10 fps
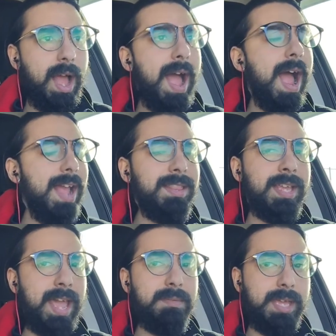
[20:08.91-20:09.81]
I
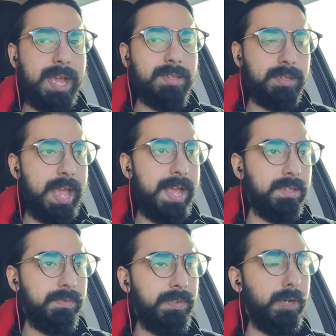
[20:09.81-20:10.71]
think Amy
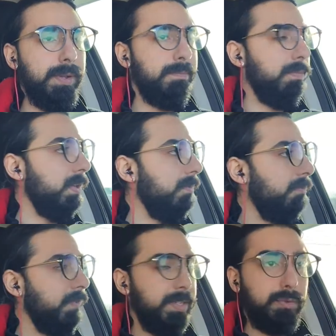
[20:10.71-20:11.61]
has a very
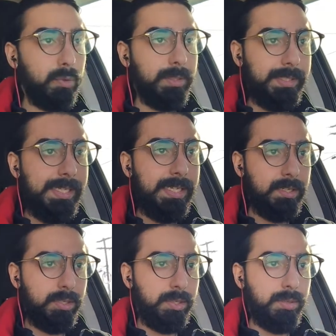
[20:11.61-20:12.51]
visceral
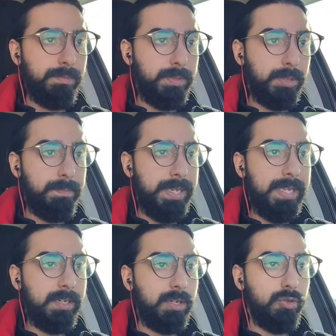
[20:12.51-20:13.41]
need to
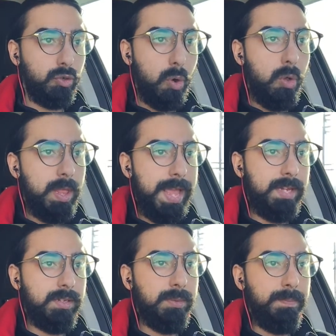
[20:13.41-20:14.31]
be in control
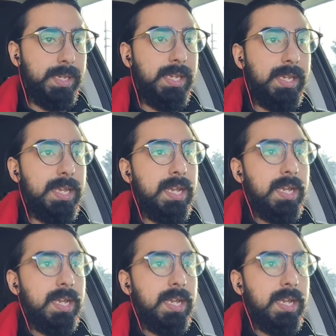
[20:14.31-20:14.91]
and to be